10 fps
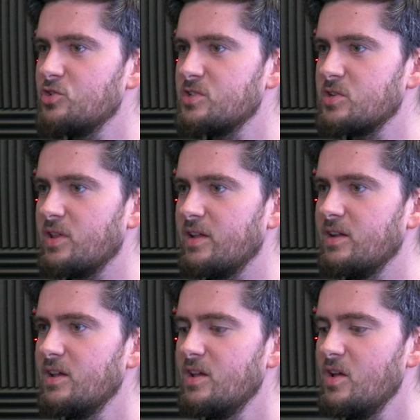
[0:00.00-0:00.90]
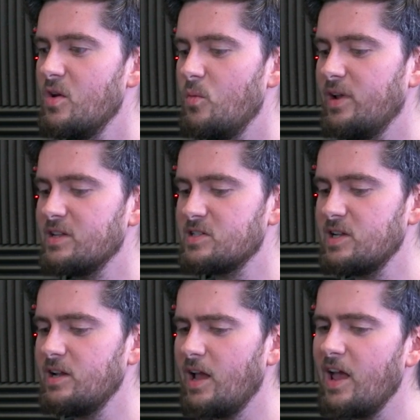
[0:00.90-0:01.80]
just so that we can
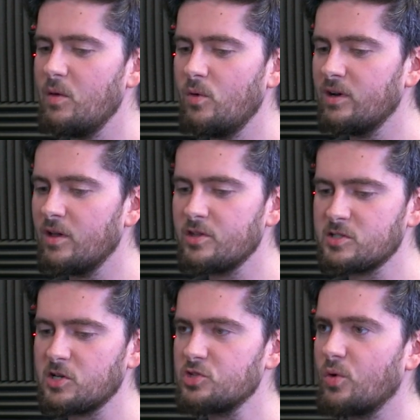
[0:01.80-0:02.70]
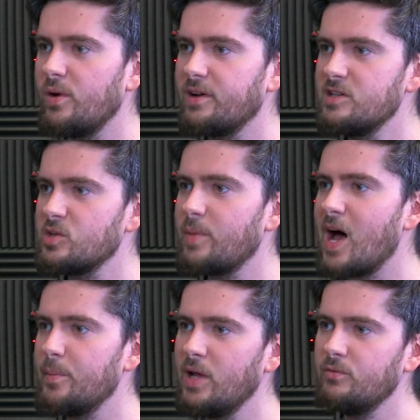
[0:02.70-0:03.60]
see, hey, what other search queries are
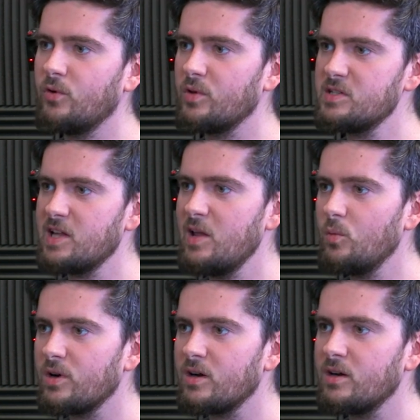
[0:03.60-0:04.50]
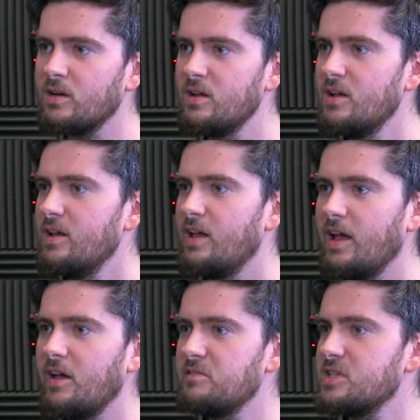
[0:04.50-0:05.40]
popping up for this keyword. It
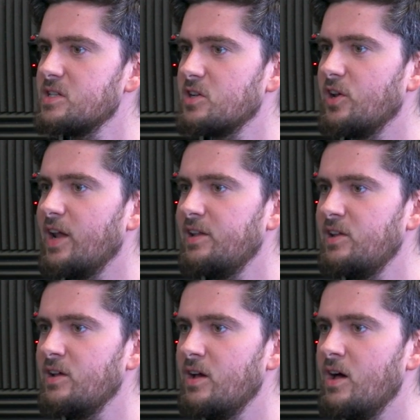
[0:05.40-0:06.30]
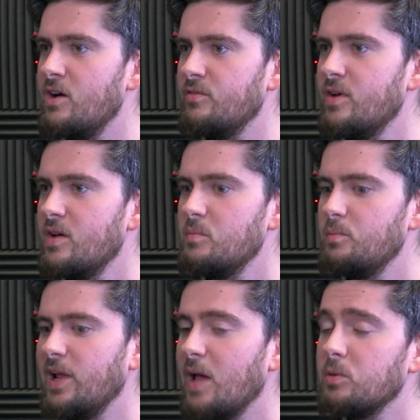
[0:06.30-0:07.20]
gives us a good idea of
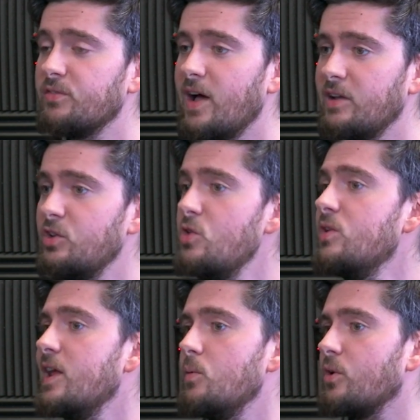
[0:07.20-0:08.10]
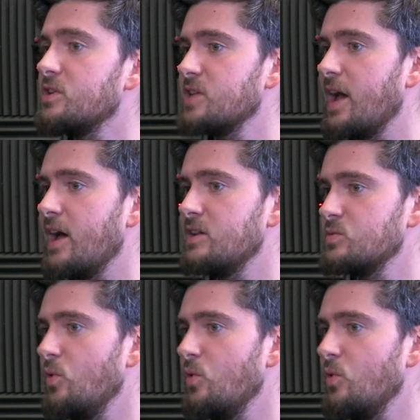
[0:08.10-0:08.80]
being able to find new keywords to add as